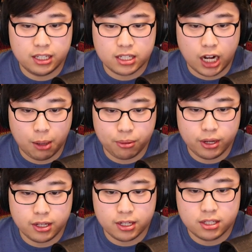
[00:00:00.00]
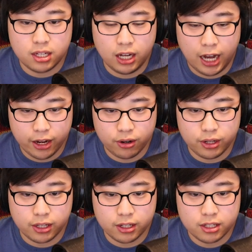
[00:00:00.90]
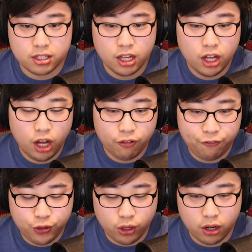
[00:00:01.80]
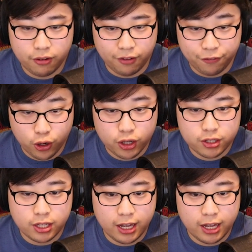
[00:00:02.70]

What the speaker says: is copper ingots, iron ingots, a furnace,